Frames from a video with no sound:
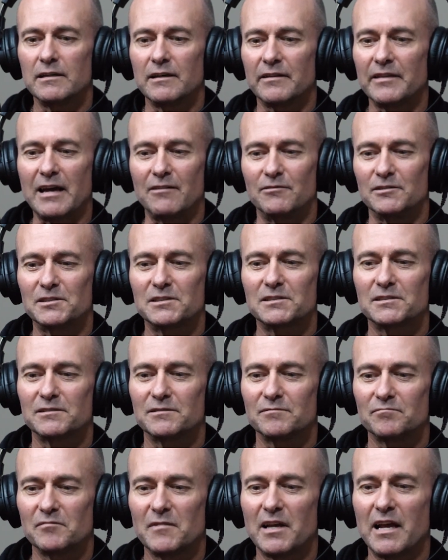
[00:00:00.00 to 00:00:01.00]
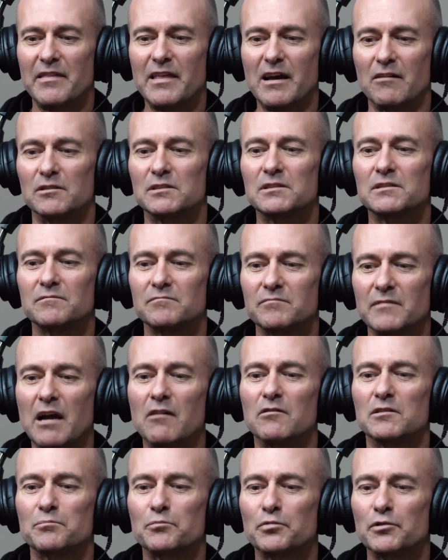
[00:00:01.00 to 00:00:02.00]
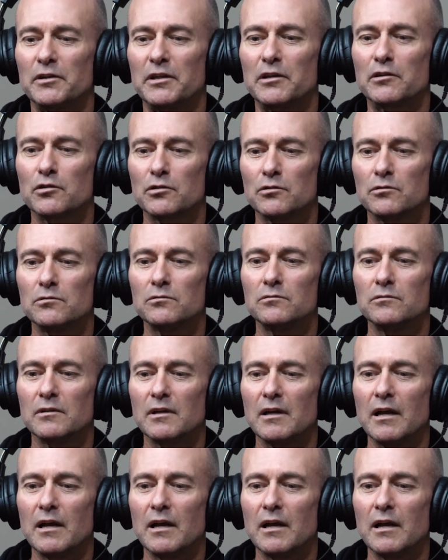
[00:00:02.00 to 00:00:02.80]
and that was pretty cool.